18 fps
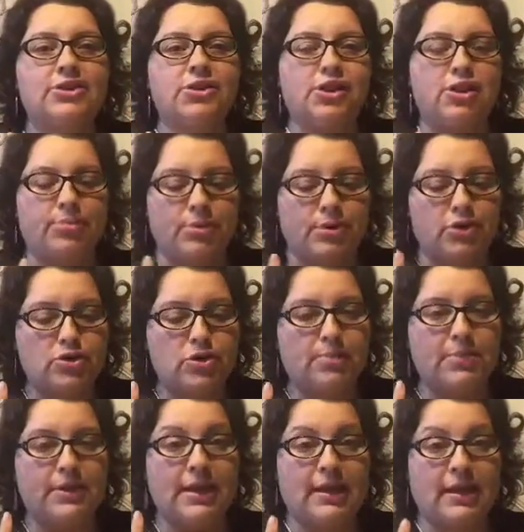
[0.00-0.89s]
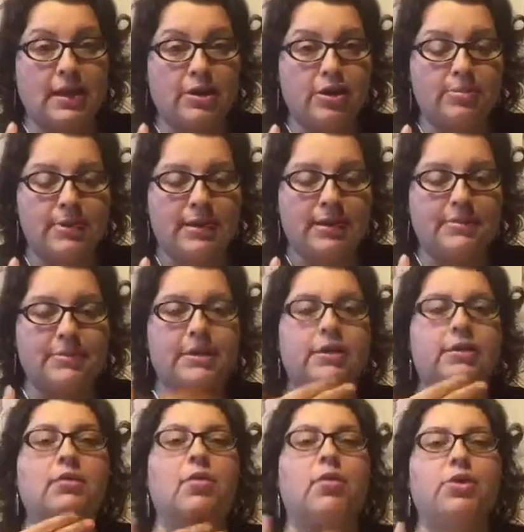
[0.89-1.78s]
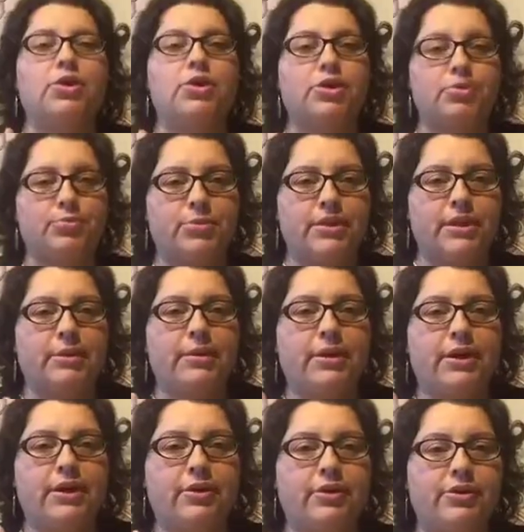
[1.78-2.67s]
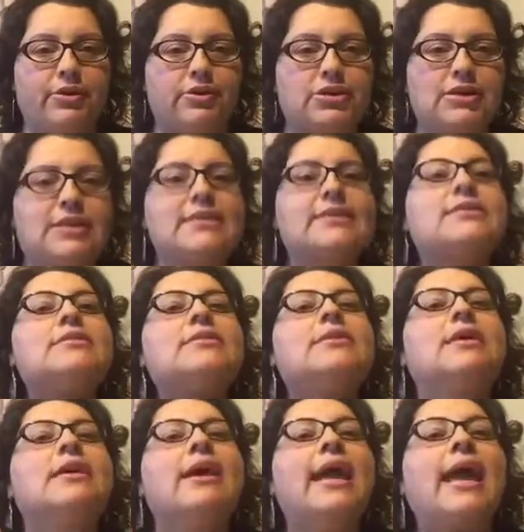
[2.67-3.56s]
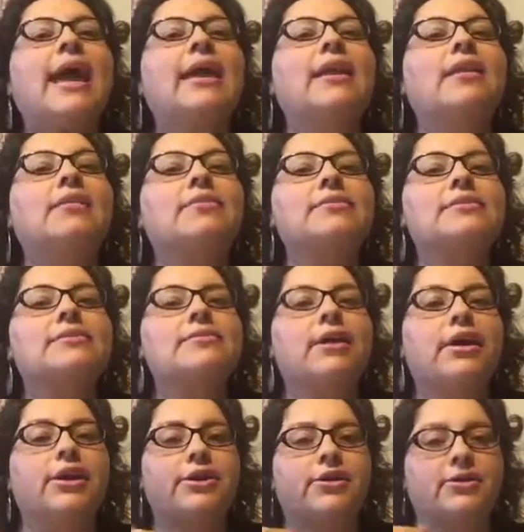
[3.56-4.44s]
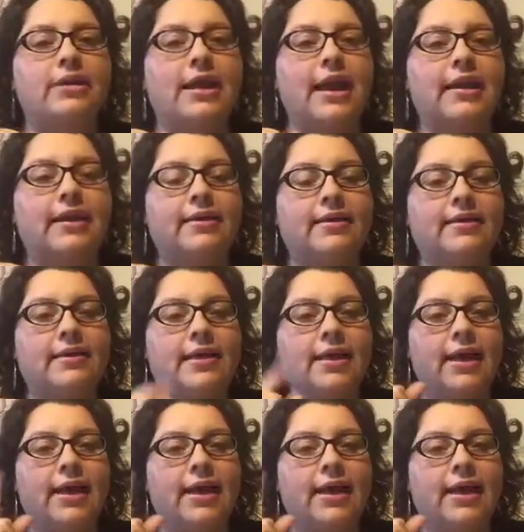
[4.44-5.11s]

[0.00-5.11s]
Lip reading: You can put a drop again on your belly button, or you can put it right here on your chest and also on your neck.